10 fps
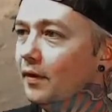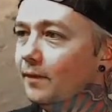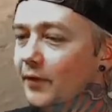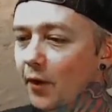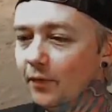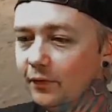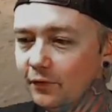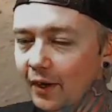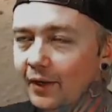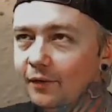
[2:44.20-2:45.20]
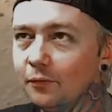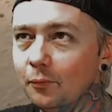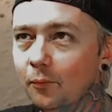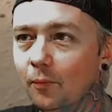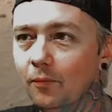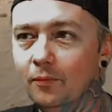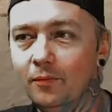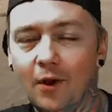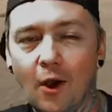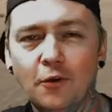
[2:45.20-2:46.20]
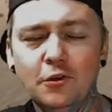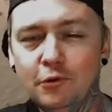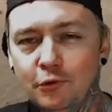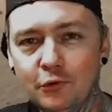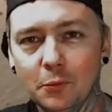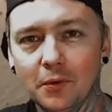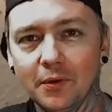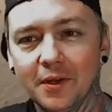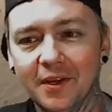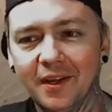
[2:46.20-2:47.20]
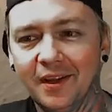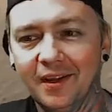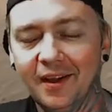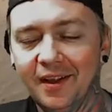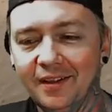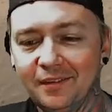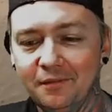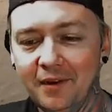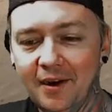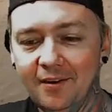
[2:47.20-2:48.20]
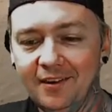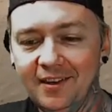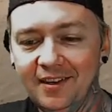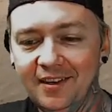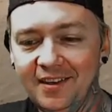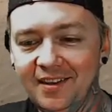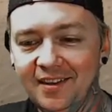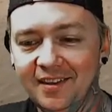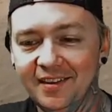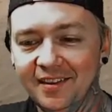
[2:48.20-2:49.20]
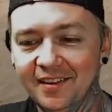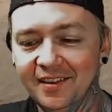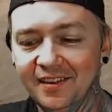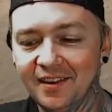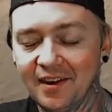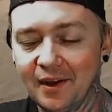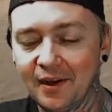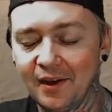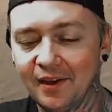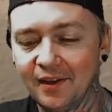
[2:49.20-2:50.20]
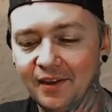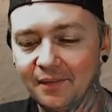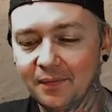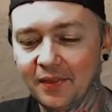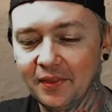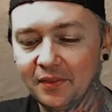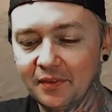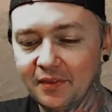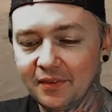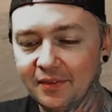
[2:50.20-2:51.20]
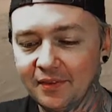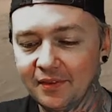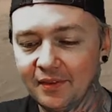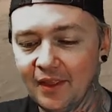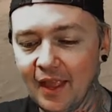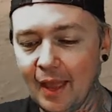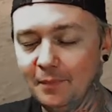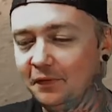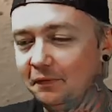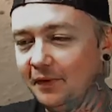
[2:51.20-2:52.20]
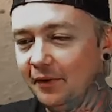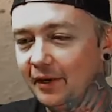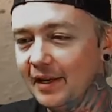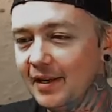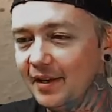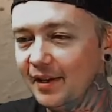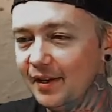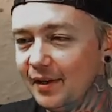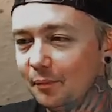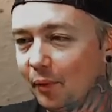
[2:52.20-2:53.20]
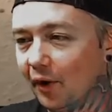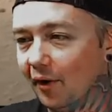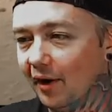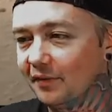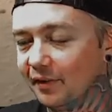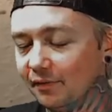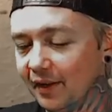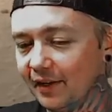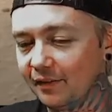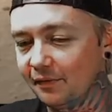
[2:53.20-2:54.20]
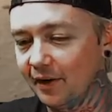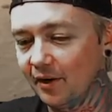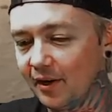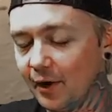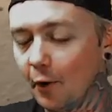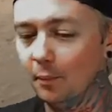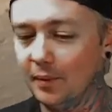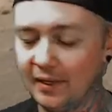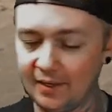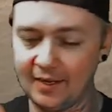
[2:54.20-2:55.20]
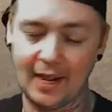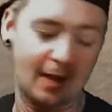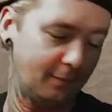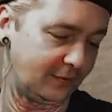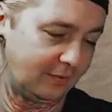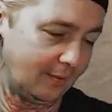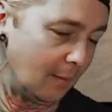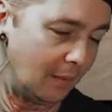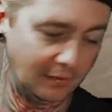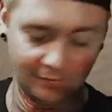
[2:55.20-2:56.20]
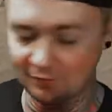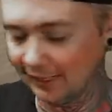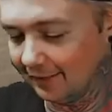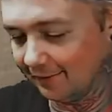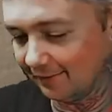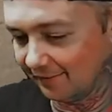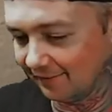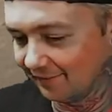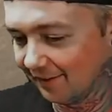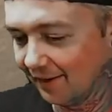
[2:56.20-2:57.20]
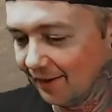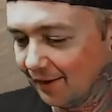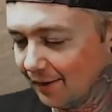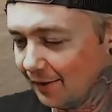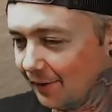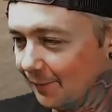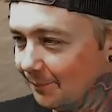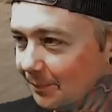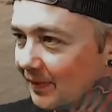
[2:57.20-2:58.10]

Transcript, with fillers: yo, this track is unusual. It's very uh atmospheric progressive. Like it's very open in gaps, a bunch of changes. Um